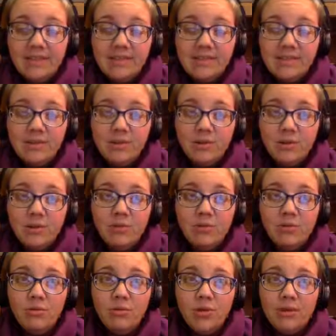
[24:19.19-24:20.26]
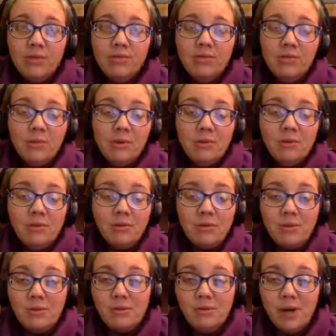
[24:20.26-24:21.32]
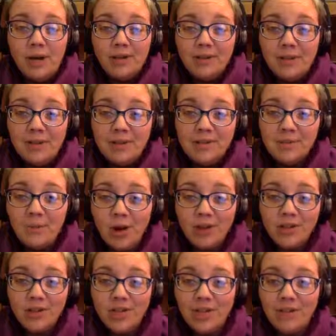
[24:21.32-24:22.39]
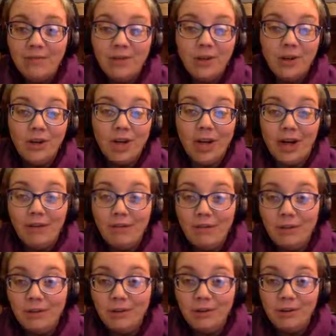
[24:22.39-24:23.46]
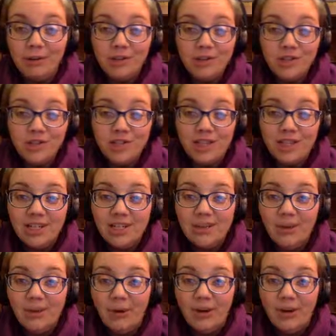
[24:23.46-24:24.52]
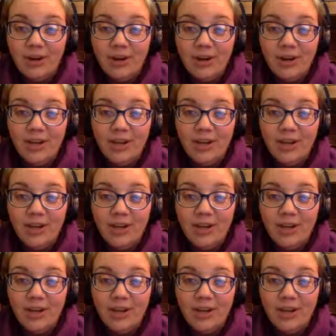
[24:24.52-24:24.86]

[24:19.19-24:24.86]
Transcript: so I don't know who out there is watching, if you're a Catholic or Christian or